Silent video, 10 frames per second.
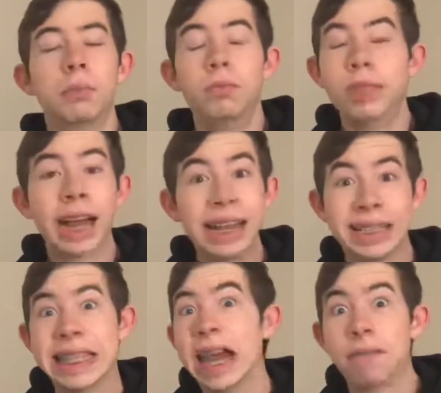That has
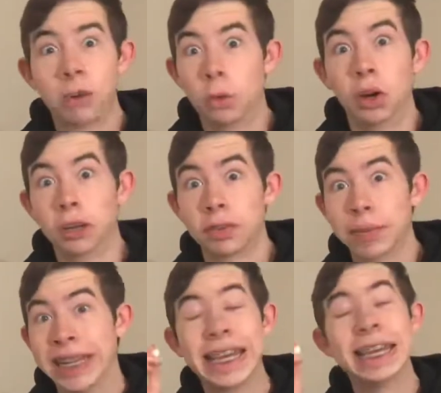never worked for me.
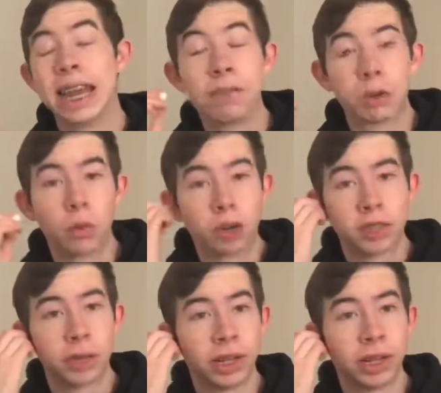It never works well.